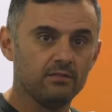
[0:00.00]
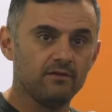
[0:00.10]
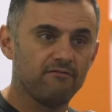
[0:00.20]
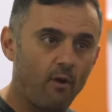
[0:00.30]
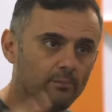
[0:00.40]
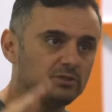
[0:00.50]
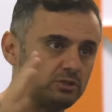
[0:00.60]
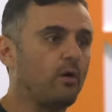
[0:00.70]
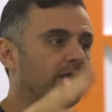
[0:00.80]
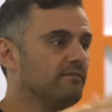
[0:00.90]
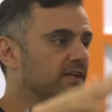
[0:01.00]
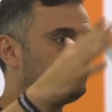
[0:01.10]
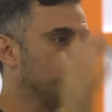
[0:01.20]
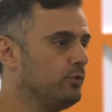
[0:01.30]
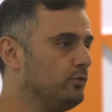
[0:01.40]
The far majority of
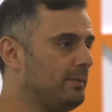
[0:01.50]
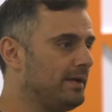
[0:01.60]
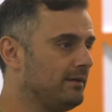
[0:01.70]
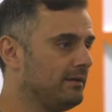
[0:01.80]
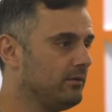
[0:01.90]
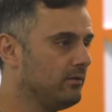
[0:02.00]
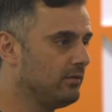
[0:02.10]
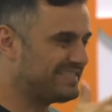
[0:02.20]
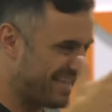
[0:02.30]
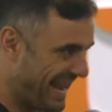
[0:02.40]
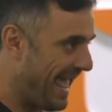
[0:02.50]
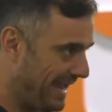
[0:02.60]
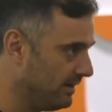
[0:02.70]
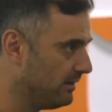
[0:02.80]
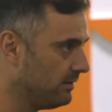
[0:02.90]
this room
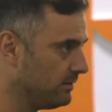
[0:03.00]
today,